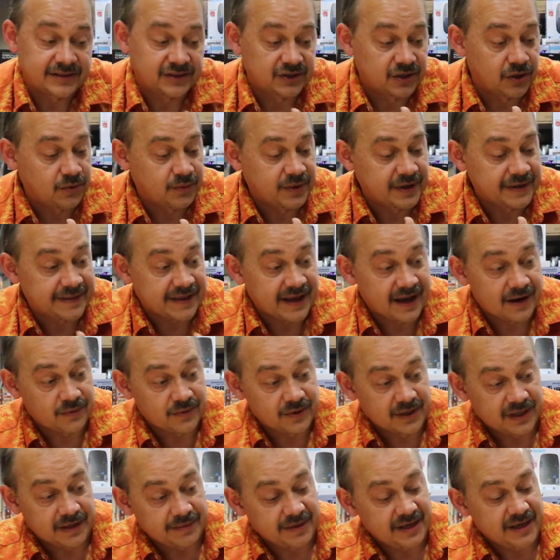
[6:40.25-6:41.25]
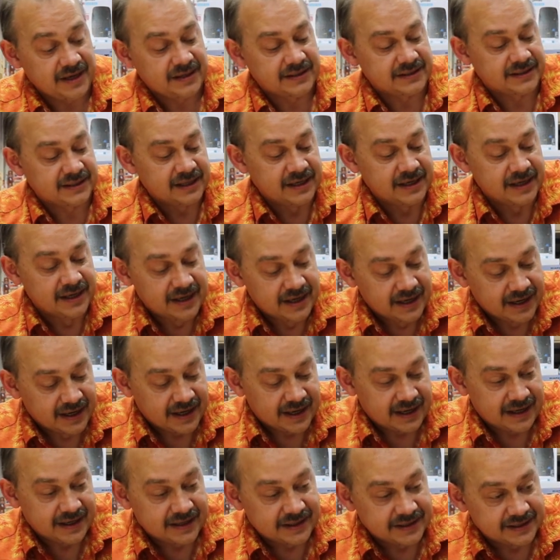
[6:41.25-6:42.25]
So what that really means
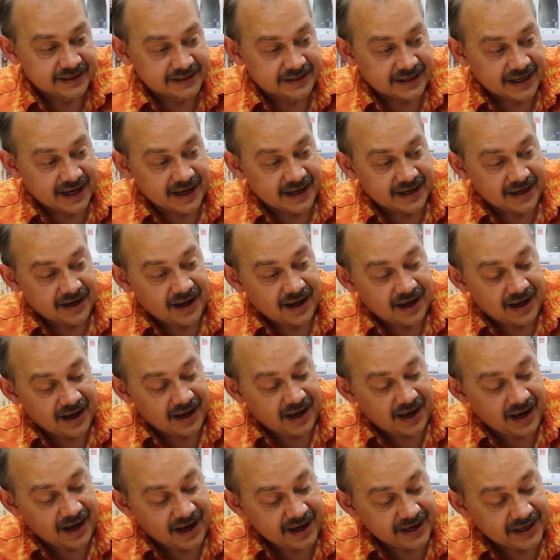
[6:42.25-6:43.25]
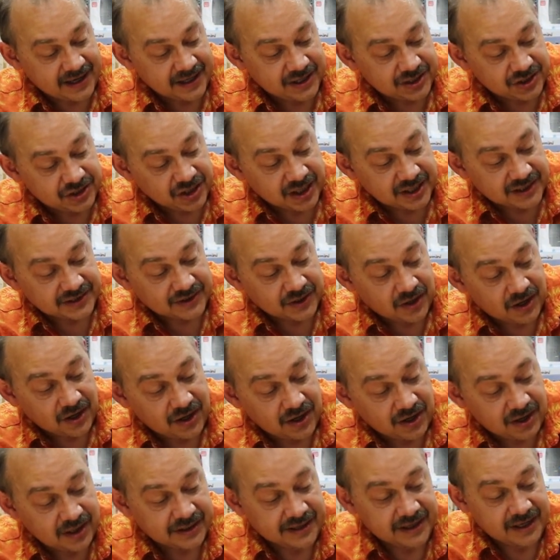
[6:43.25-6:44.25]
is that I can adjust
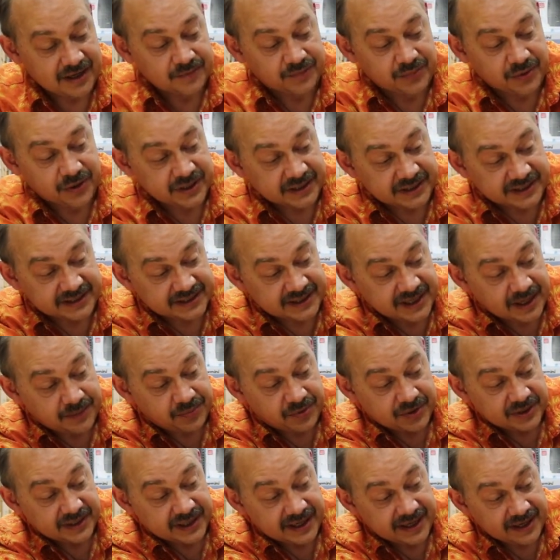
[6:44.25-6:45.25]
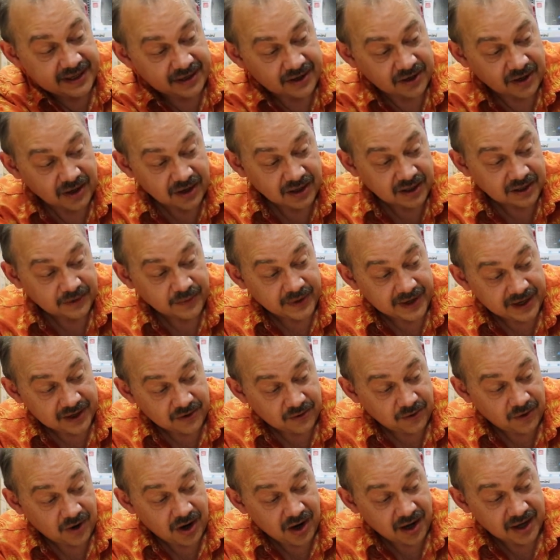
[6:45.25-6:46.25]
all the inputs separately all the way
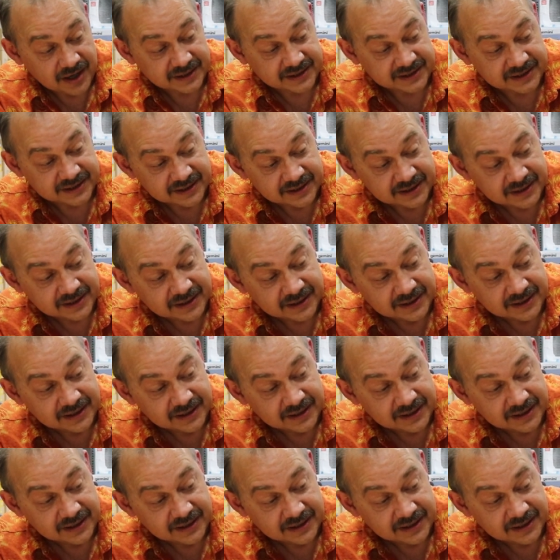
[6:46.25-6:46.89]
across